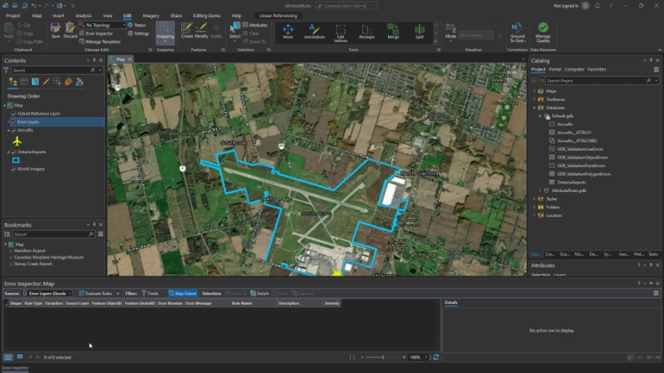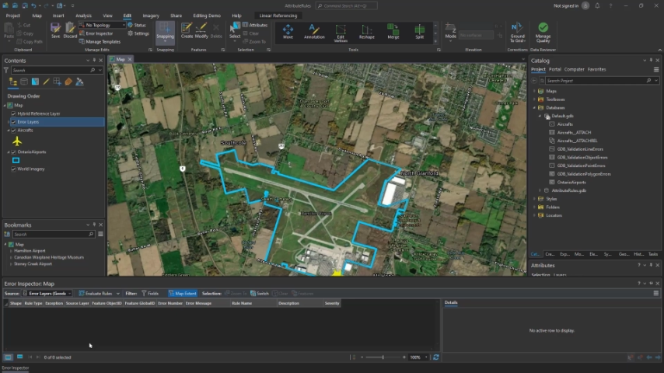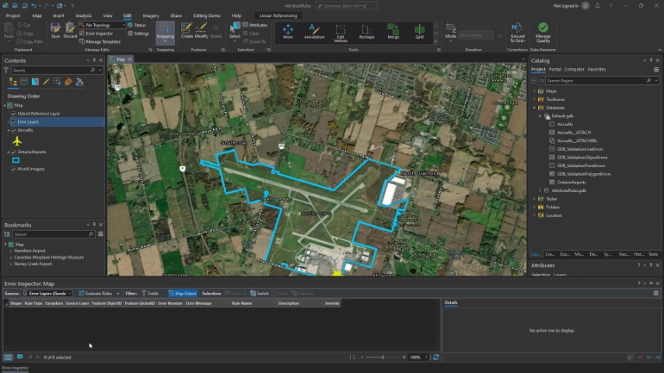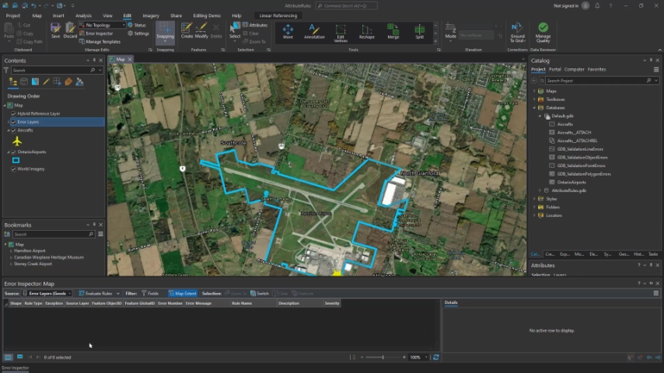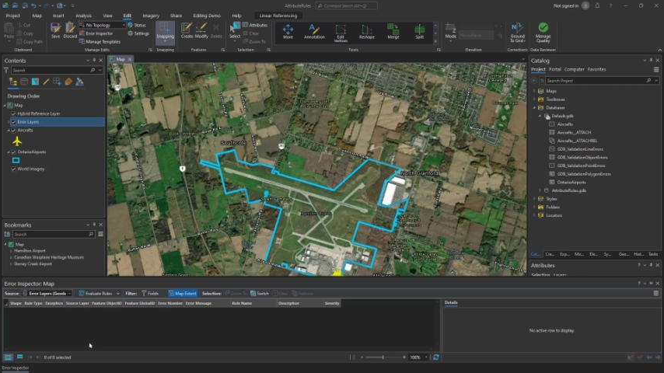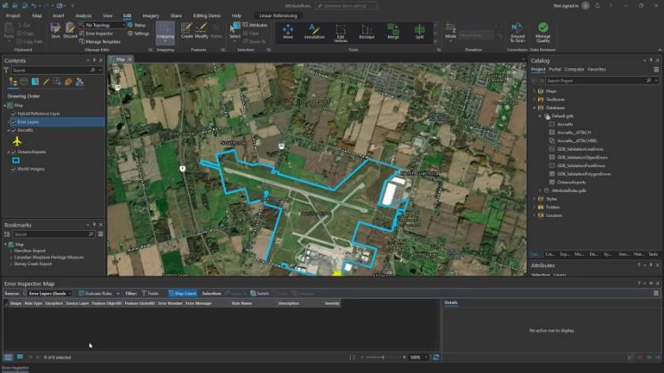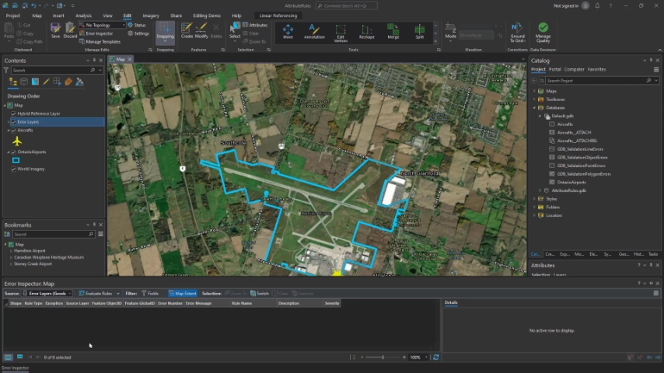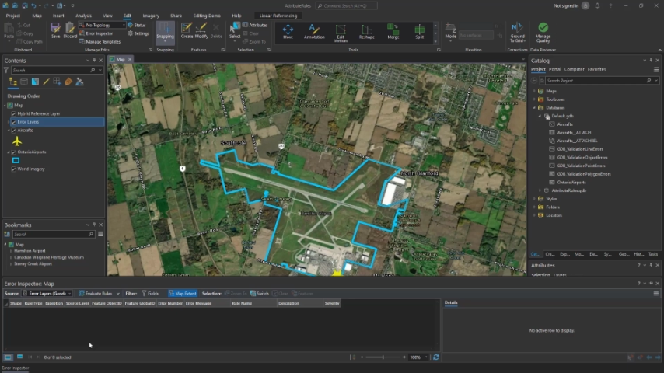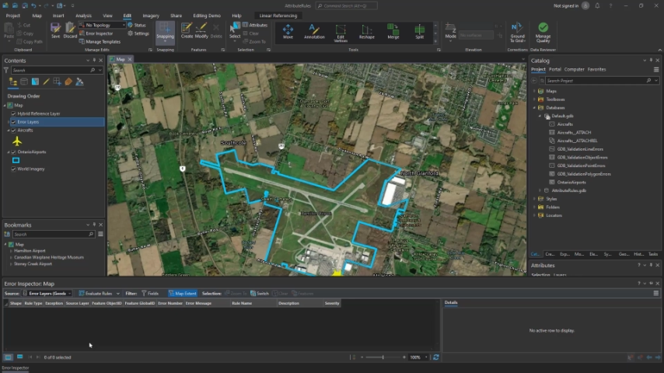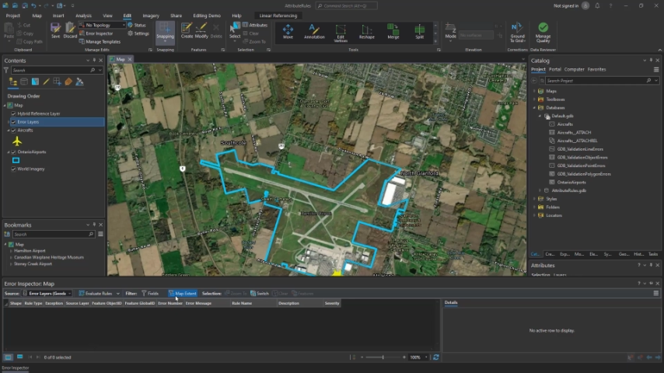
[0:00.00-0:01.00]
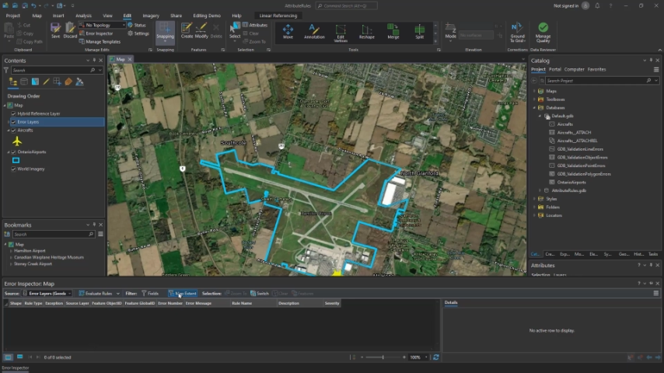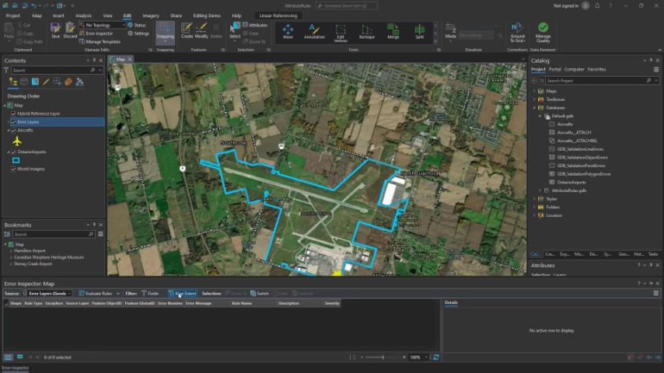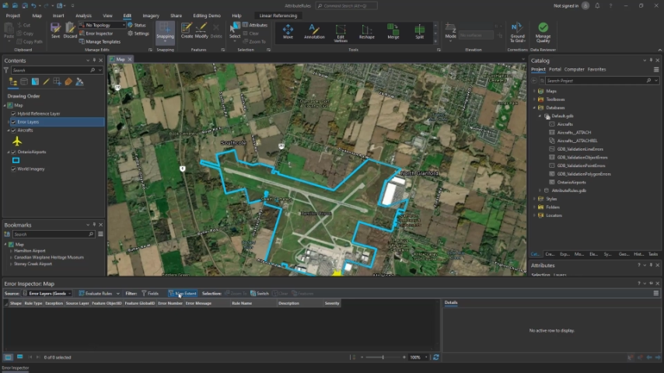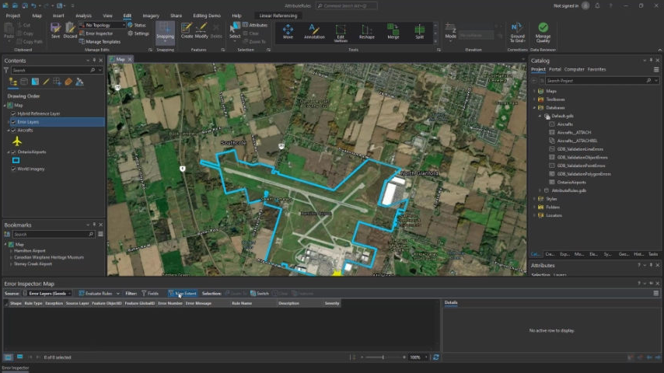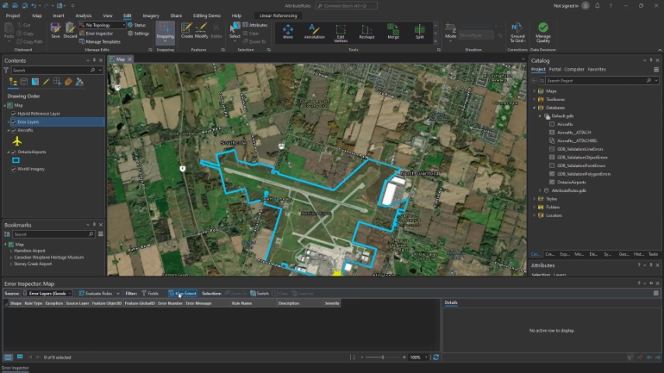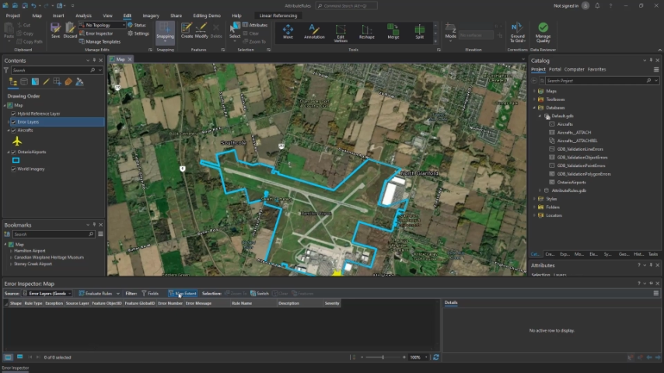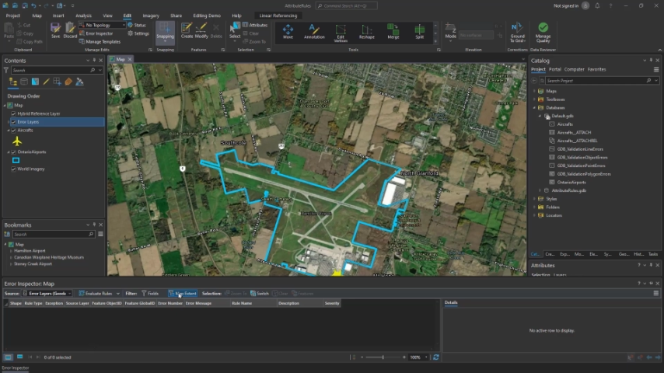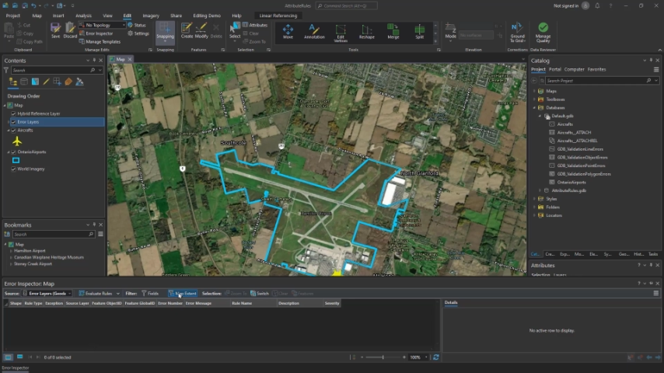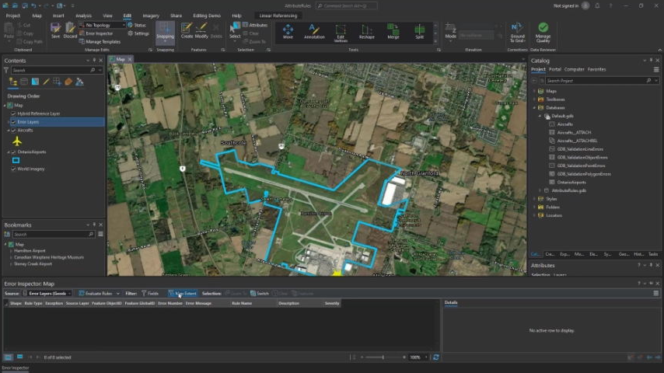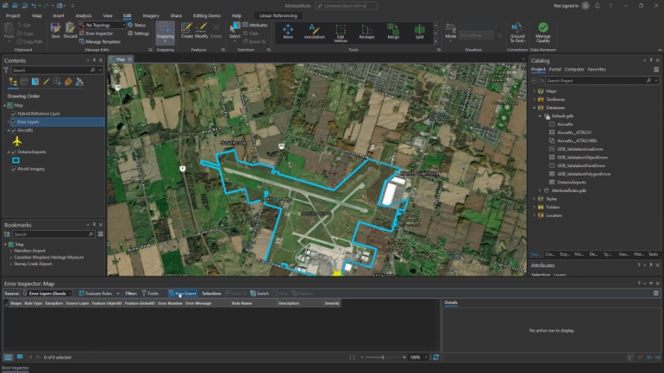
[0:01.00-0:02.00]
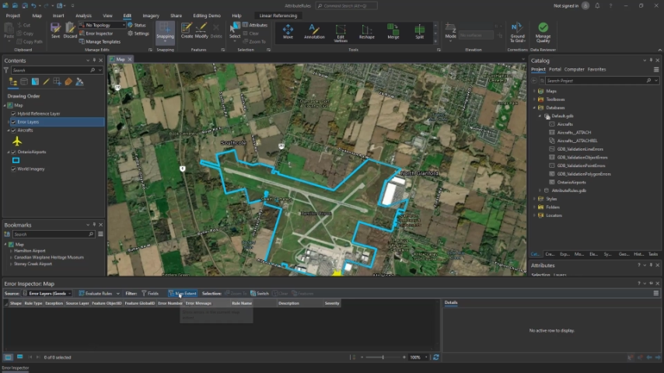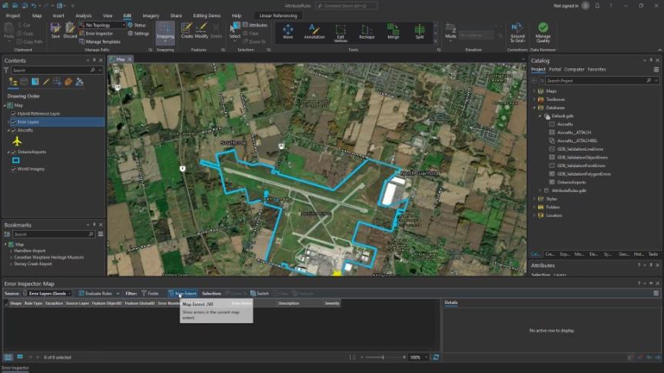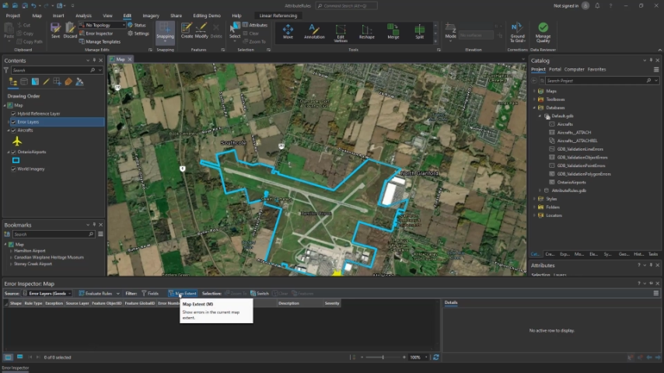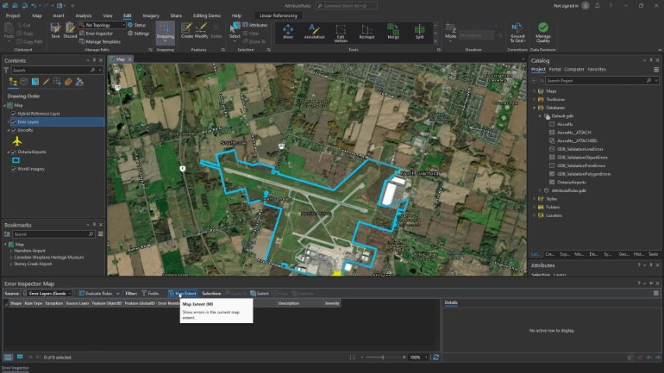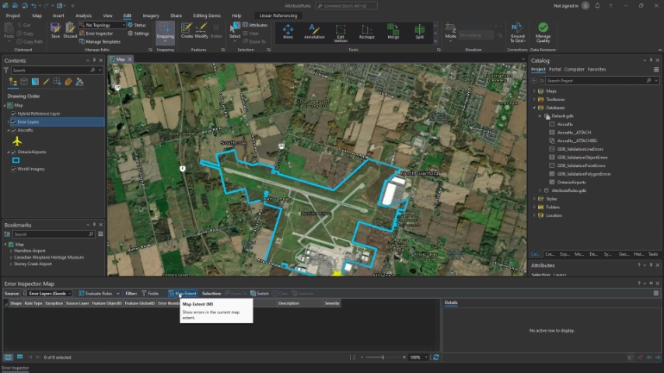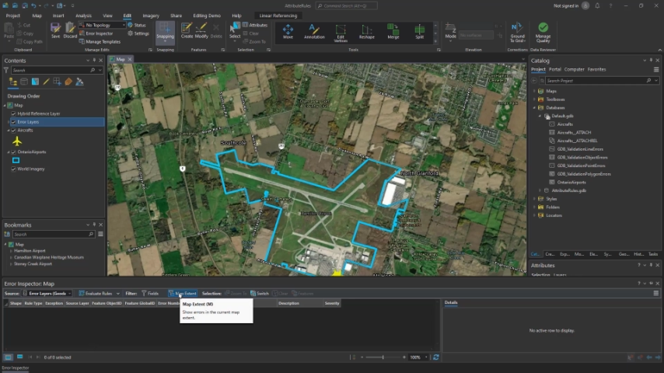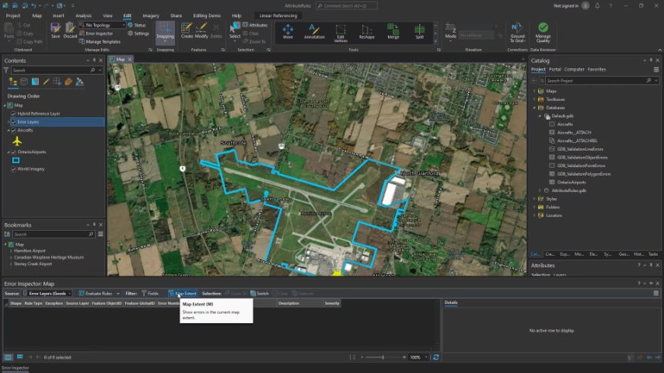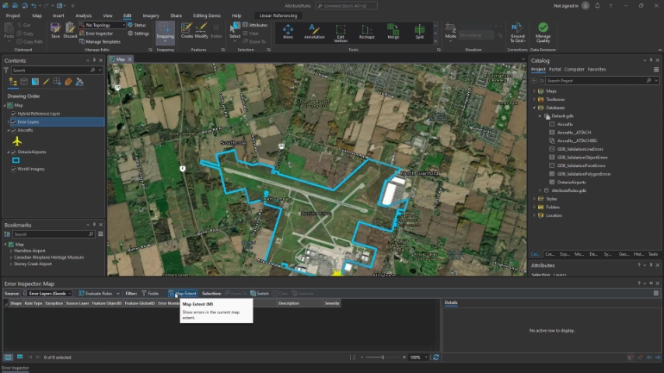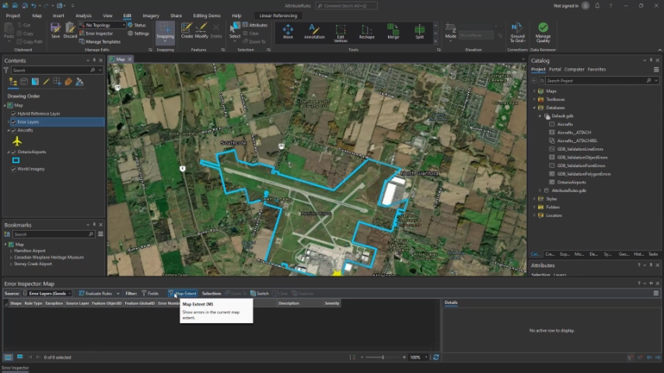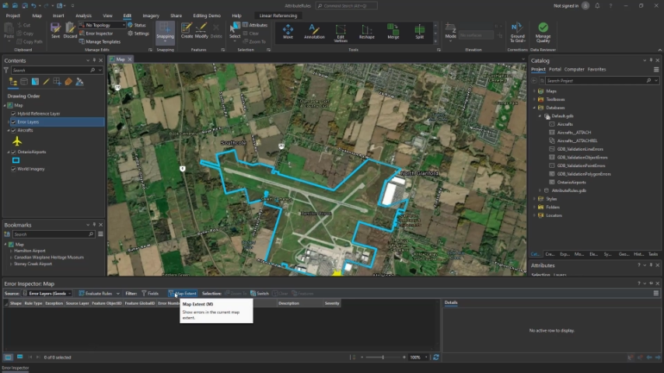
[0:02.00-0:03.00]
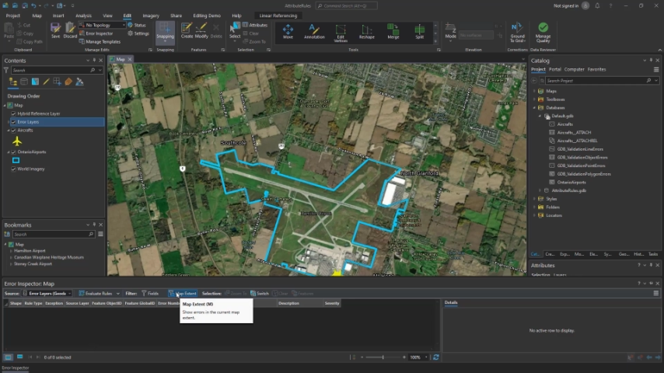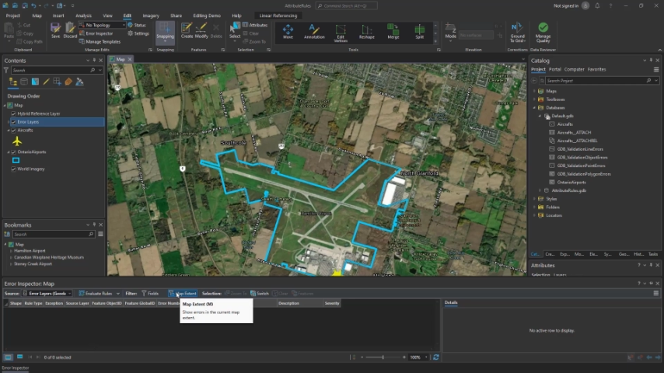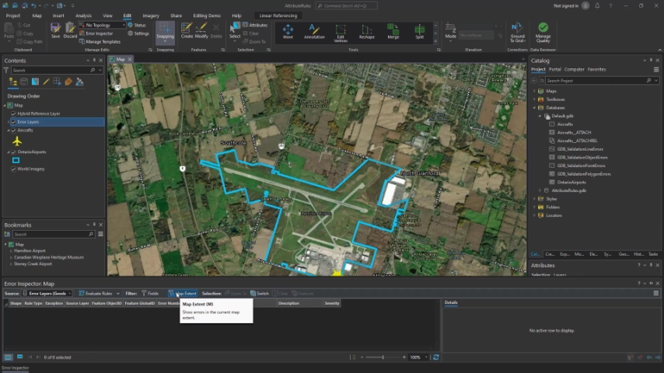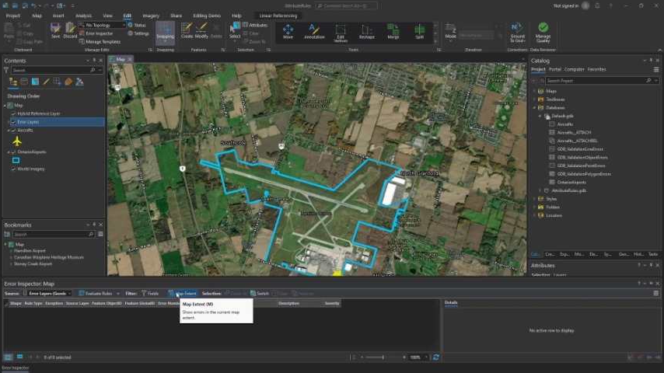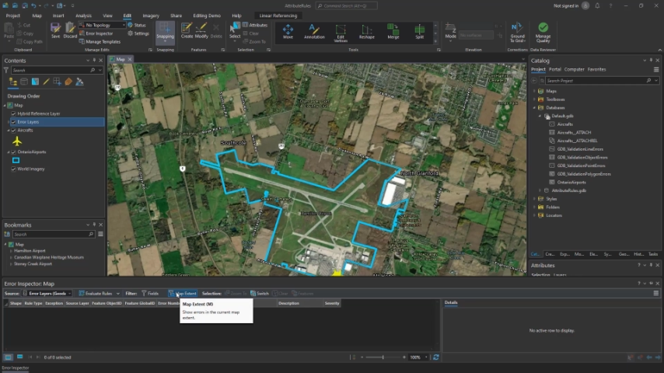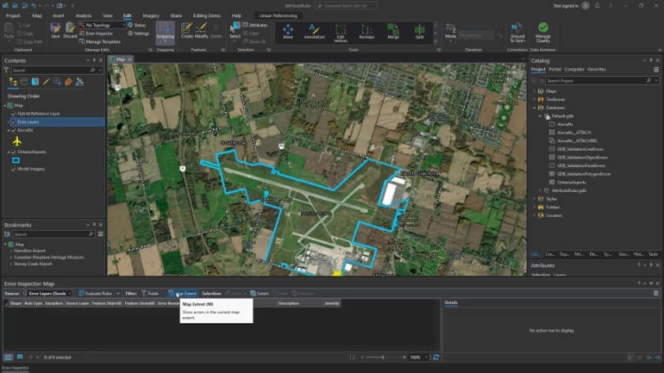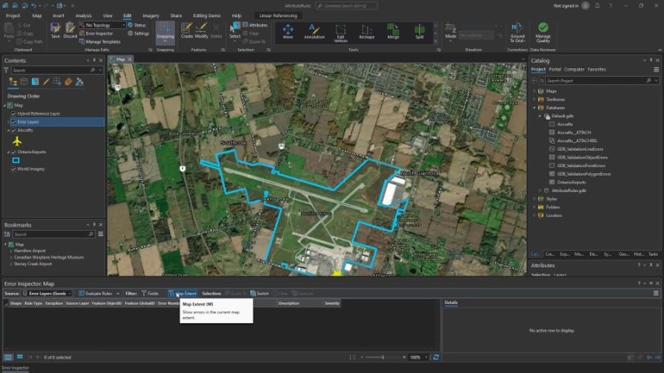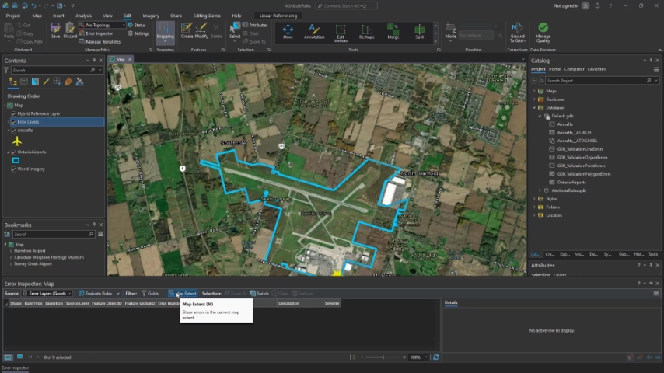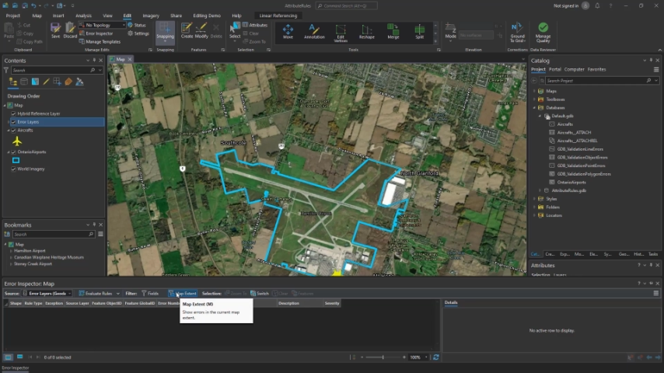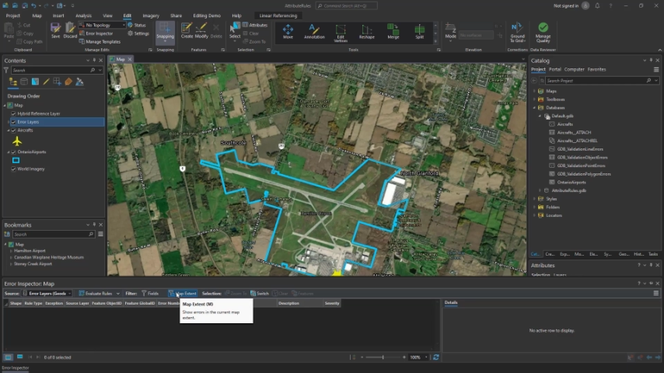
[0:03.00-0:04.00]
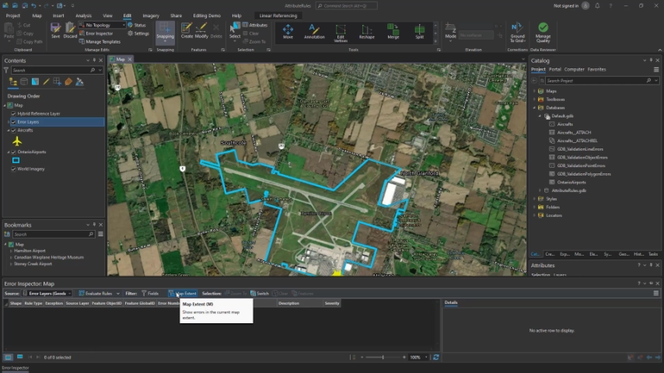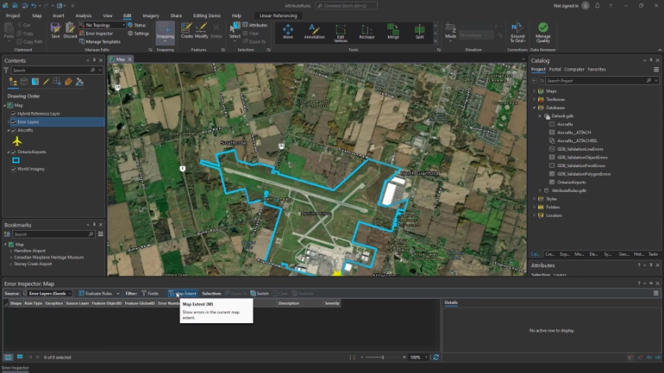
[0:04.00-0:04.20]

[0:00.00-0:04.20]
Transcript: [unreadable: no face in view]